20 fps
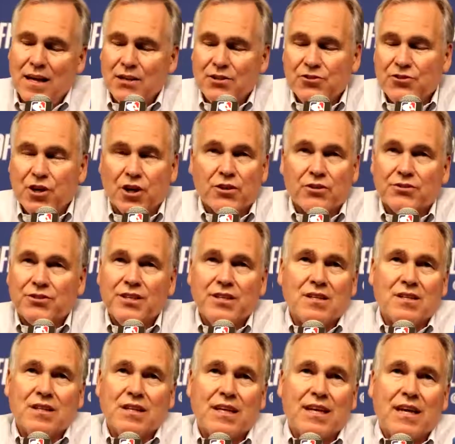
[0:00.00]
Gerald
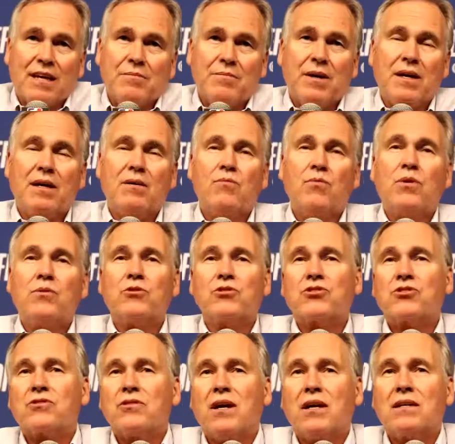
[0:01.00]
did it. He came in. We were
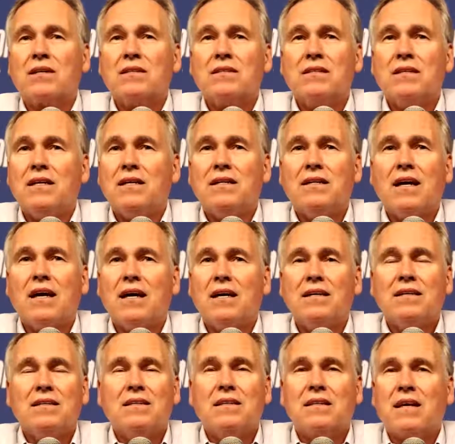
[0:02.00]
struggling, and uh,
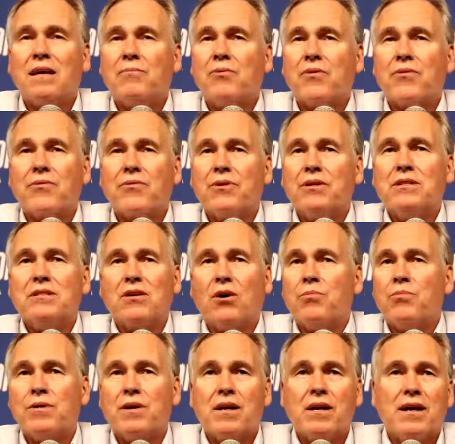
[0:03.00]
he hit a couple threes,
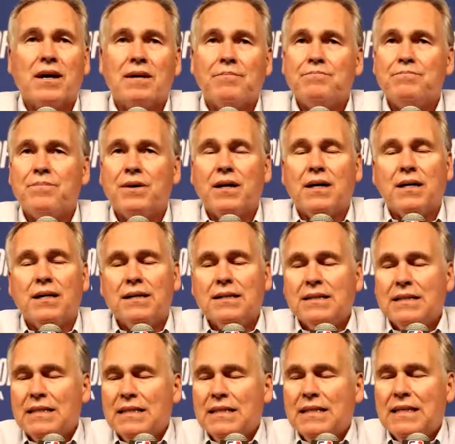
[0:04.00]
opened it up. Uh,
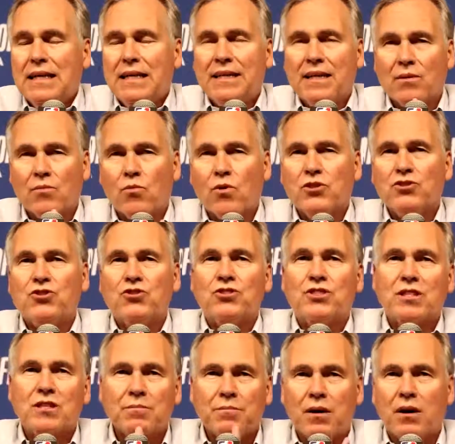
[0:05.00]
and then once you
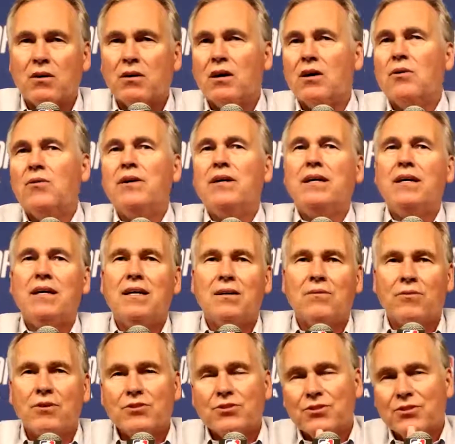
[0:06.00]
see the ball go in,
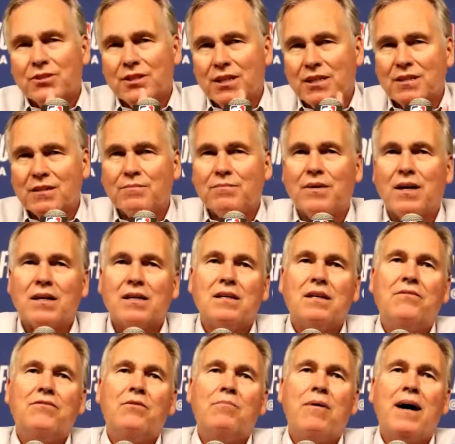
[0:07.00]
and once you get the monkey
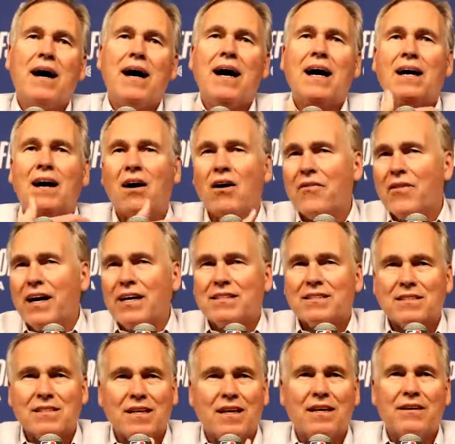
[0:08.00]
off your back, all that
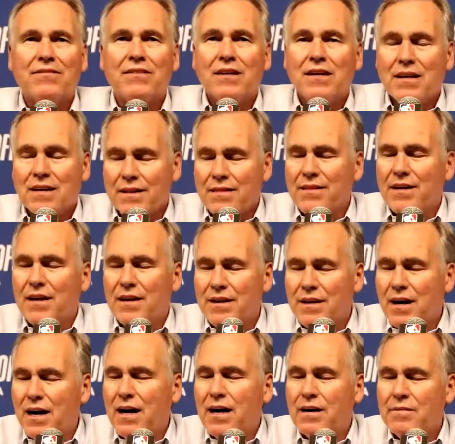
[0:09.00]
stuff,
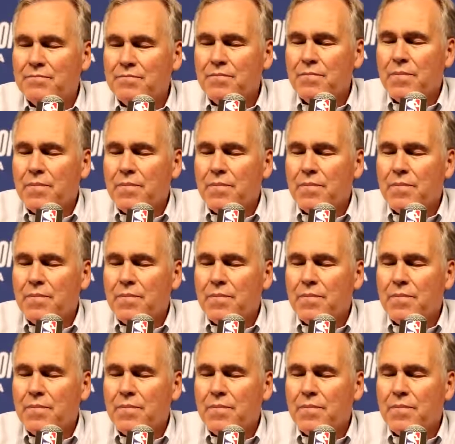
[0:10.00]
then uh,